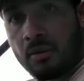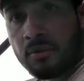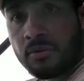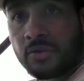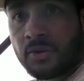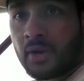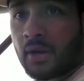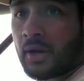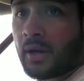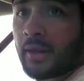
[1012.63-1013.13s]

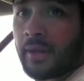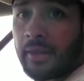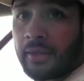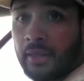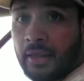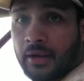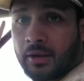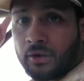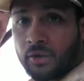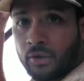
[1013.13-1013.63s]
the
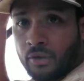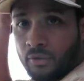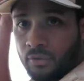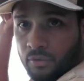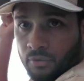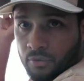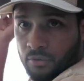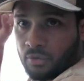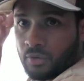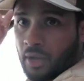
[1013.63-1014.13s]
headliner,
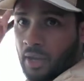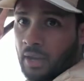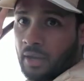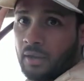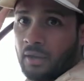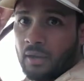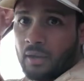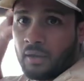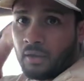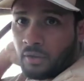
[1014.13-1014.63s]

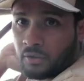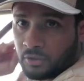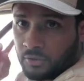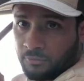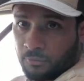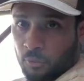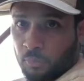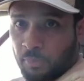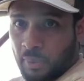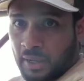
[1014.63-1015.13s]
okay? Because
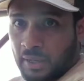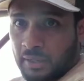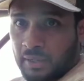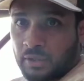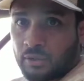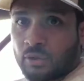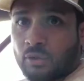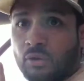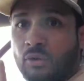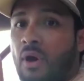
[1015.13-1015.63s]
if you bend
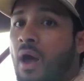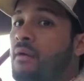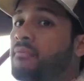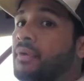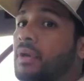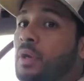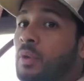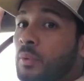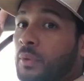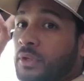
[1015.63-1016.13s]
it, you're gonna
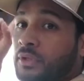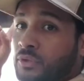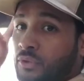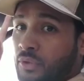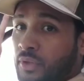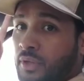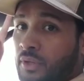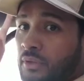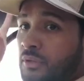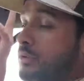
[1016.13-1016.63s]
have a crease
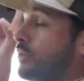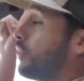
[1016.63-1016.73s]
on it,